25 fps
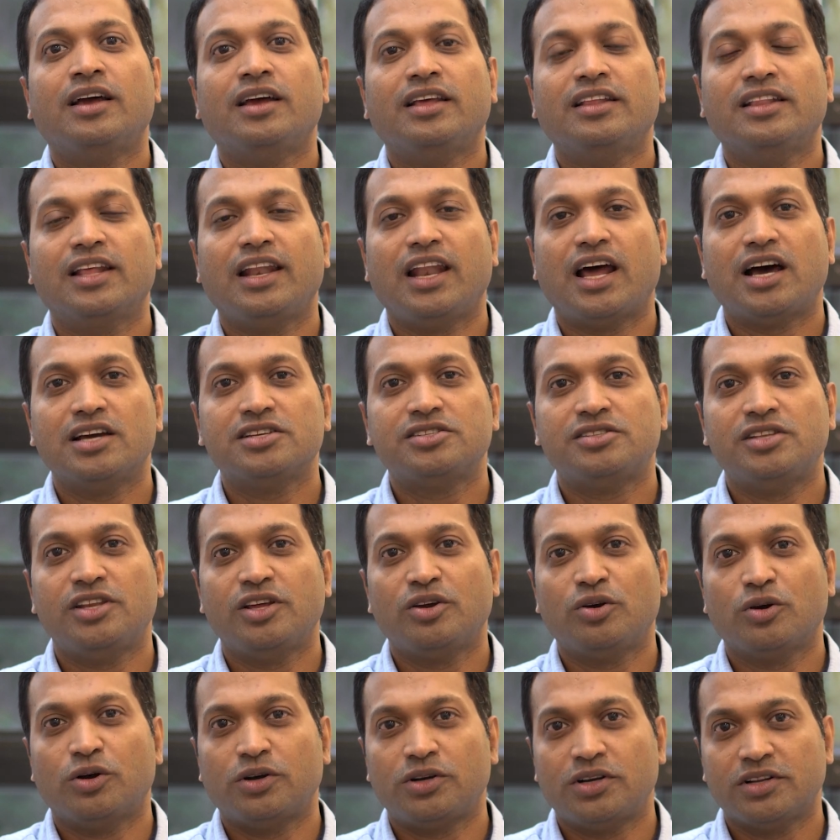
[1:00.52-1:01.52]
in the last
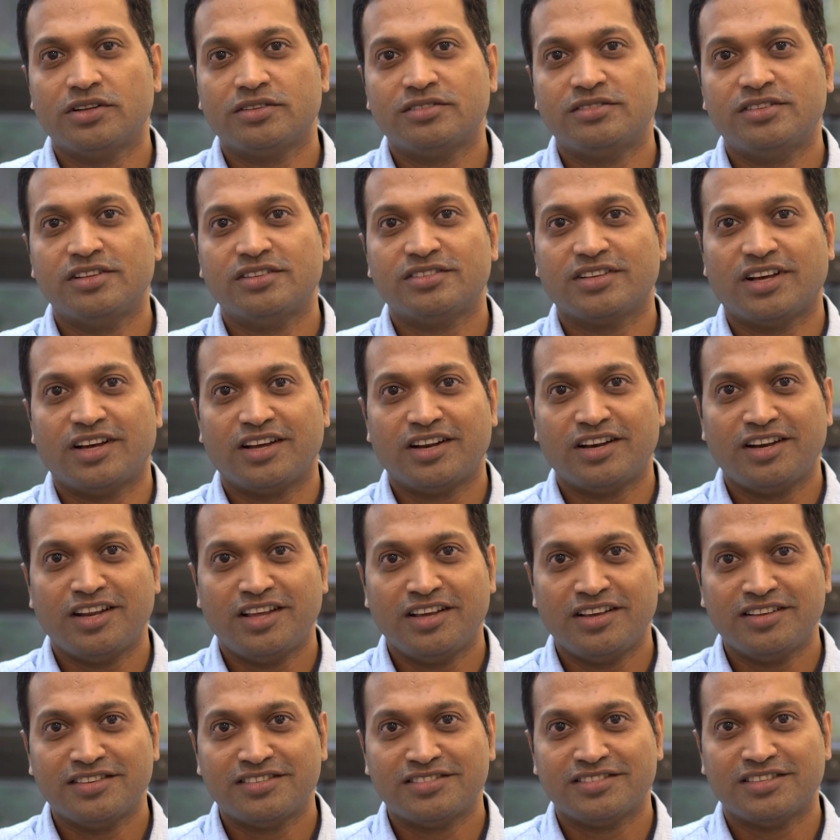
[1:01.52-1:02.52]
3 quarters these
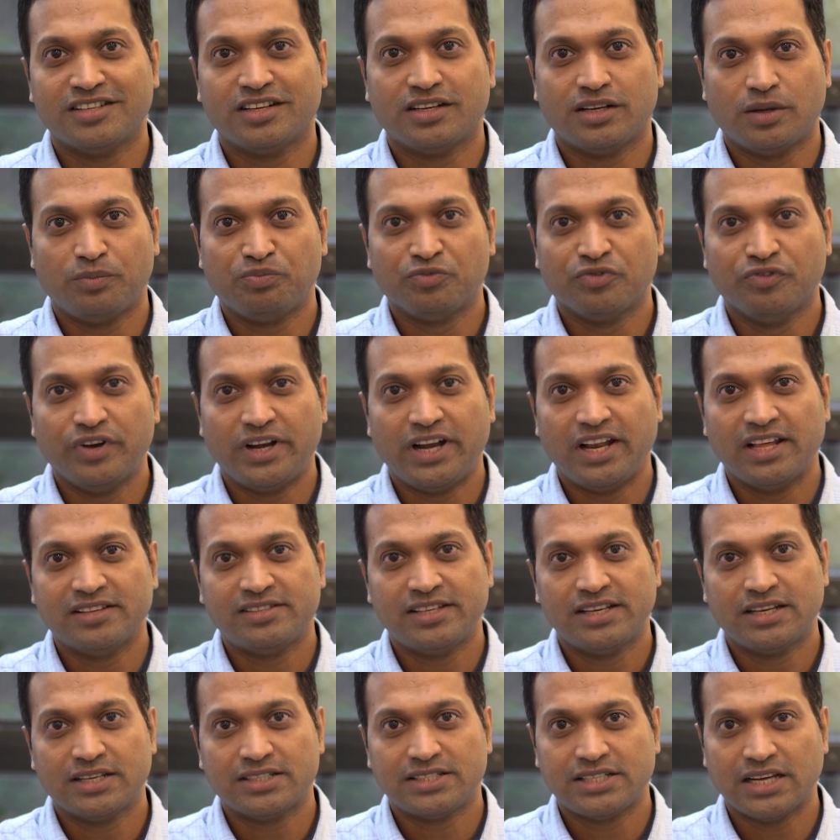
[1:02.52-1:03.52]
earnings
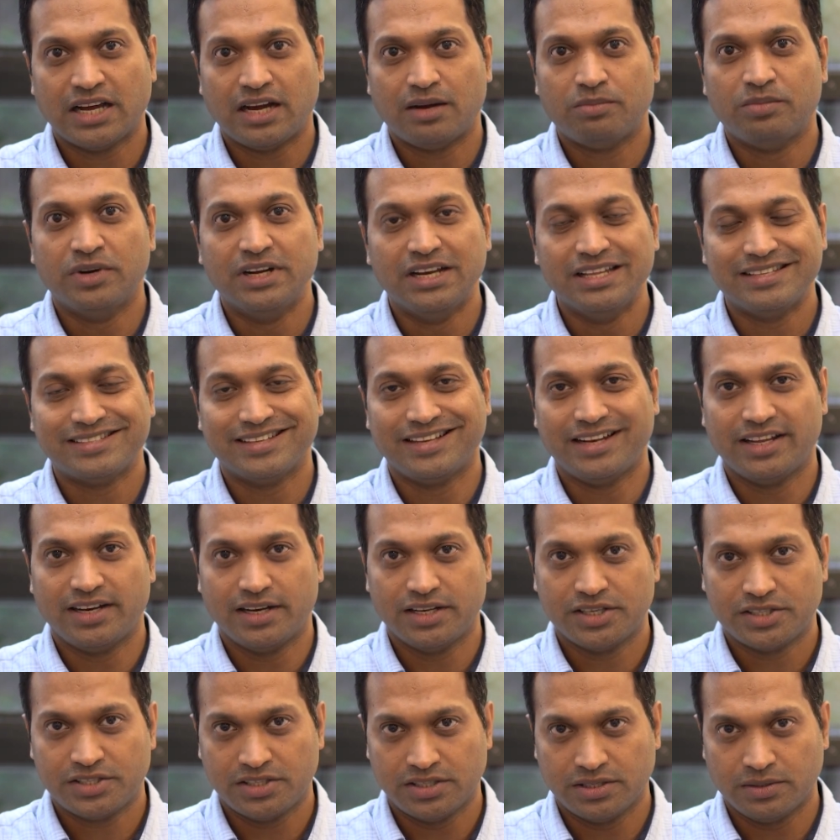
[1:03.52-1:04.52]
witnessing a sharp
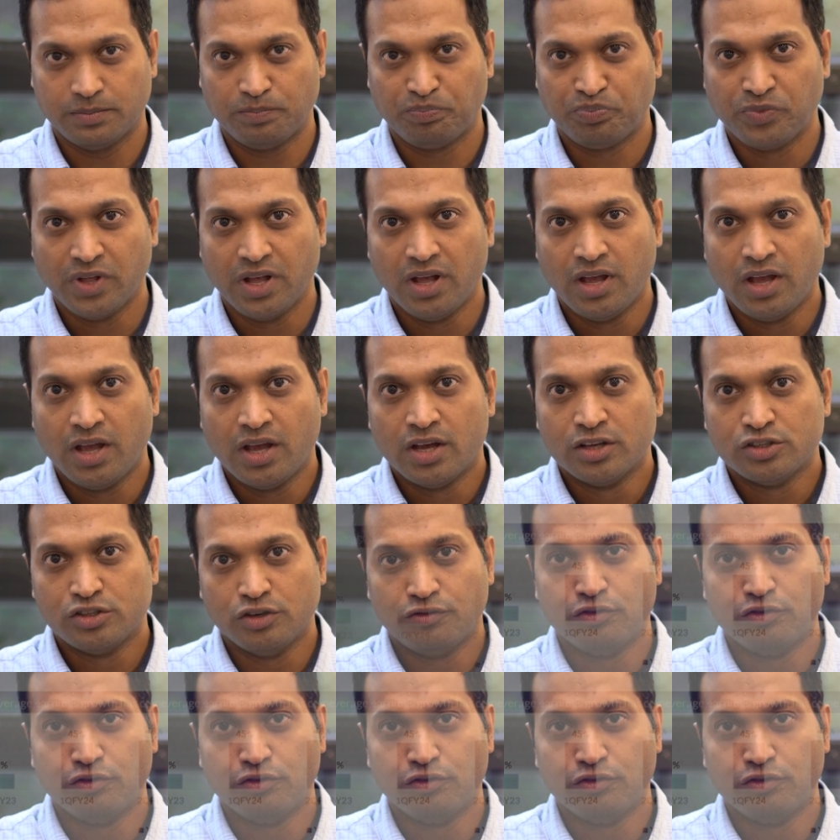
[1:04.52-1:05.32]
deceleration. So